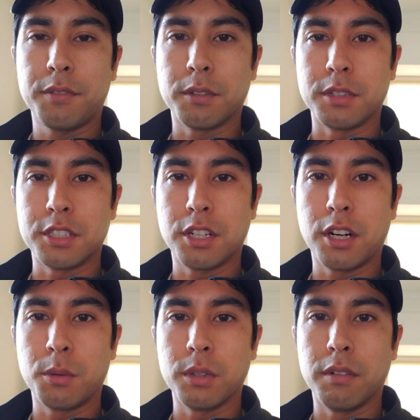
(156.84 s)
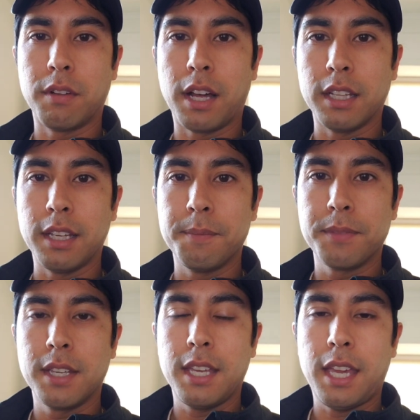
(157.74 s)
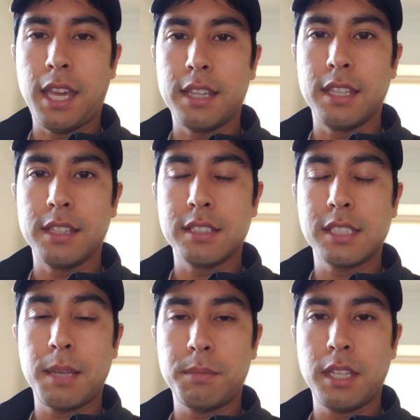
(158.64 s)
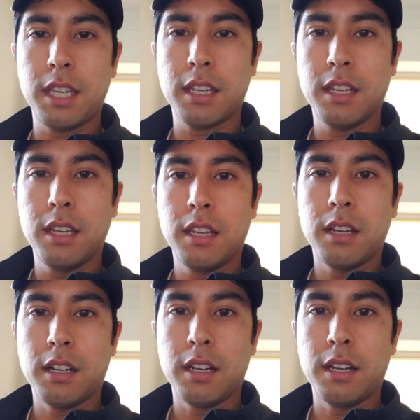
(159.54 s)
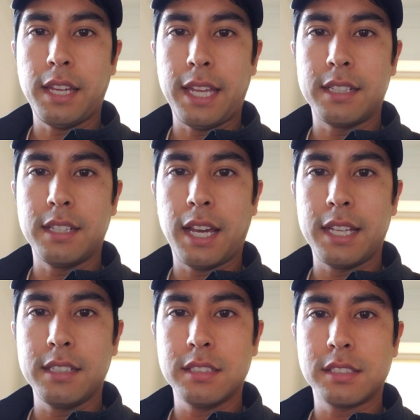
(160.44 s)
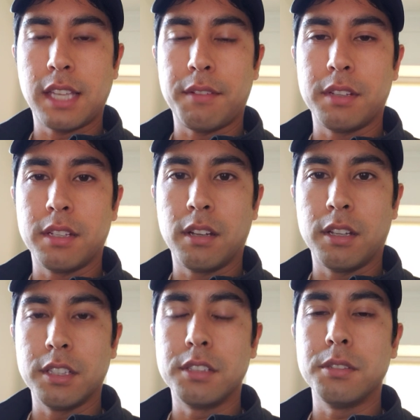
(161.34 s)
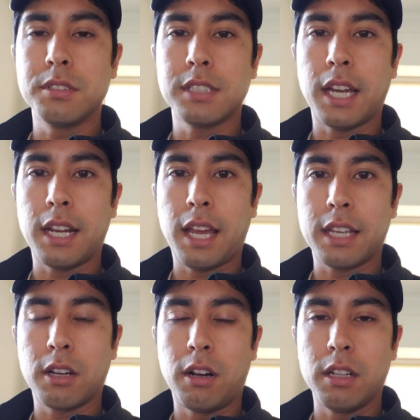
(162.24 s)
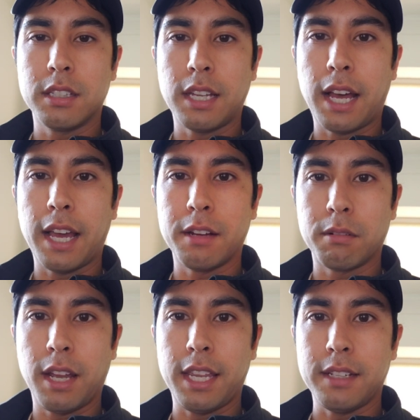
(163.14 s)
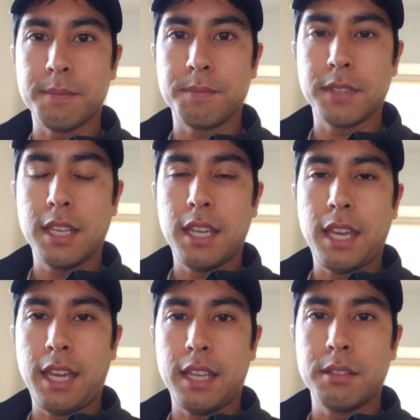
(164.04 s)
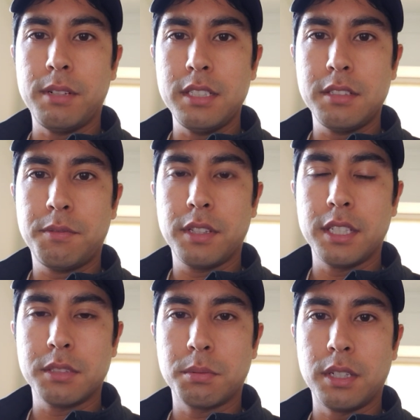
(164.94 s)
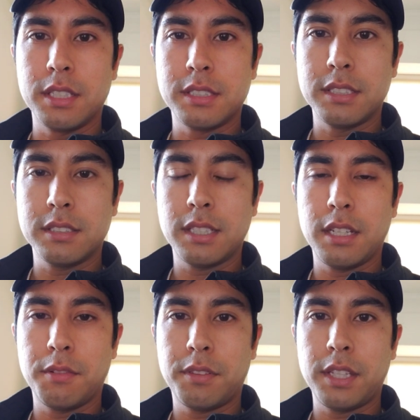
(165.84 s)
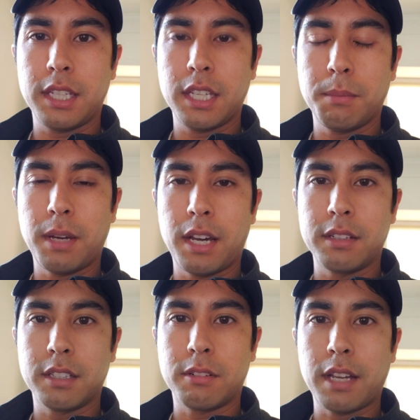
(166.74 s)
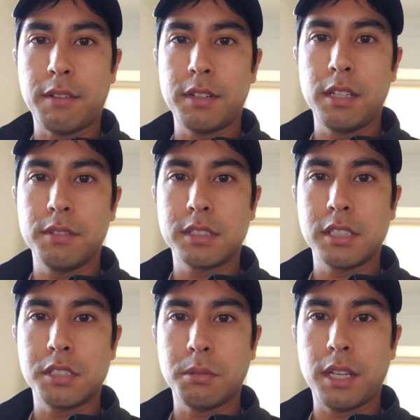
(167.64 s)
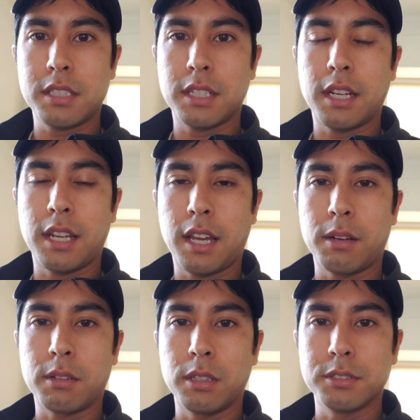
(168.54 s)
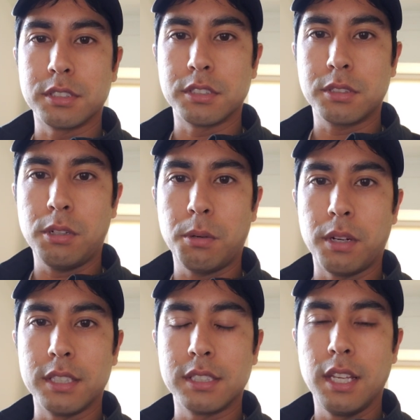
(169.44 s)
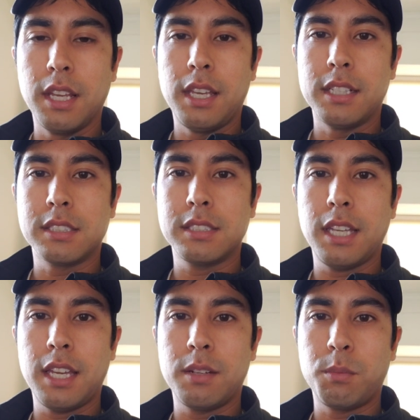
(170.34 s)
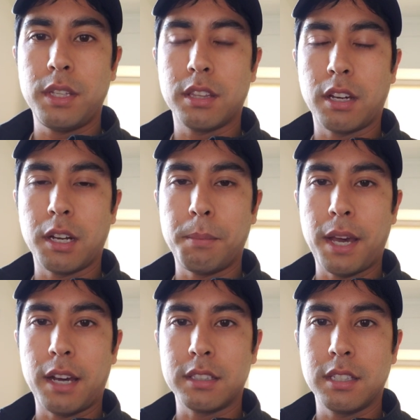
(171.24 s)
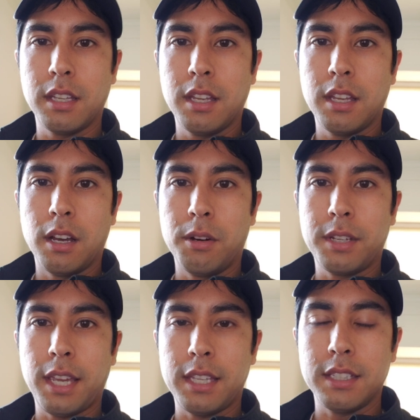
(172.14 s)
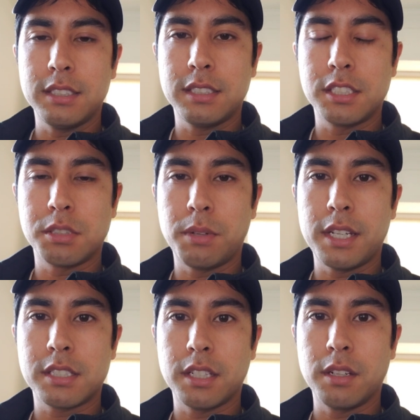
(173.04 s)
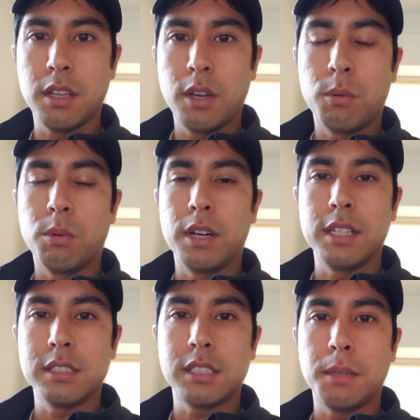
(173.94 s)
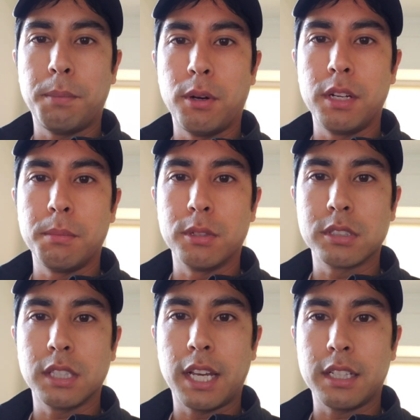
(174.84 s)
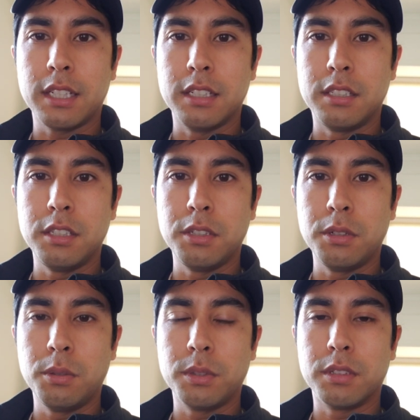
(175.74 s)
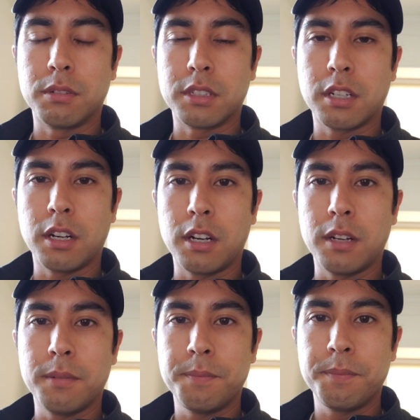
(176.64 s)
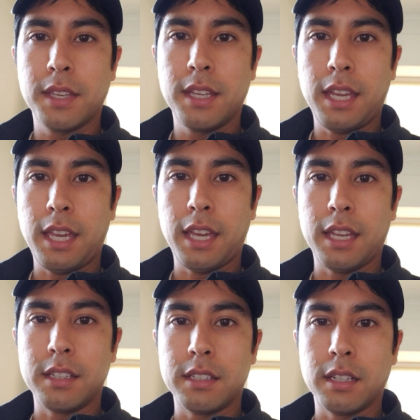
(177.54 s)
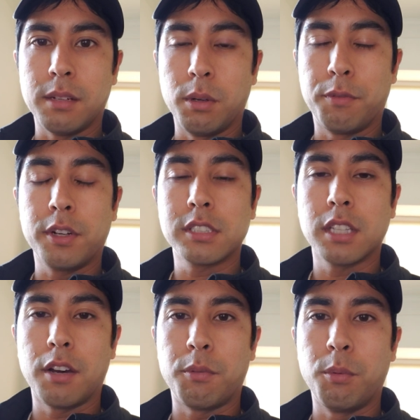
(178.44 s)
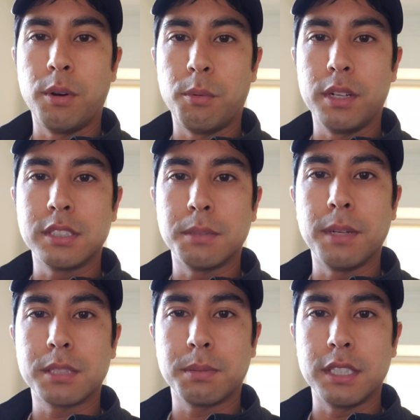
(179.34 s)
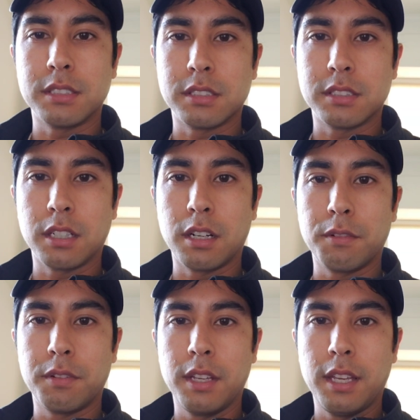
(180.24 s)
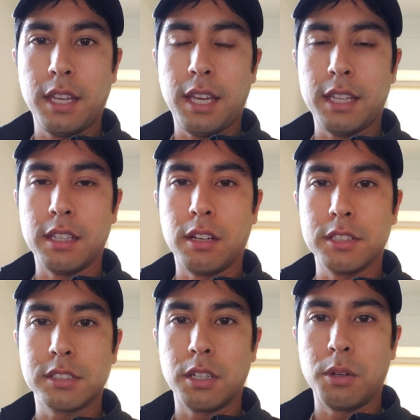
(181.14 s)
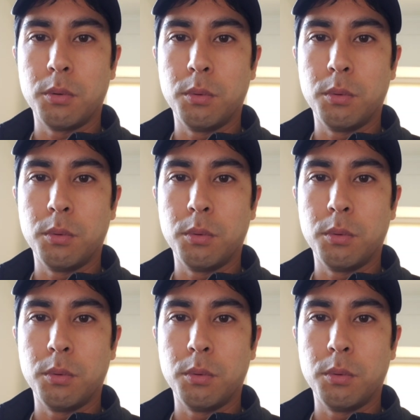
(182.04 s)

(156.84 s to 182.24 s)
return with a volley. And then the same thing at 9-7 on the deuce side, I called I right. And the reason for this was, instead of thinking about the gravity of the situation and how close the score was, instead we thought about, okay, in this situation, what is the opponent most likely to do with the return? And first off, what is the best place to serve? And then also,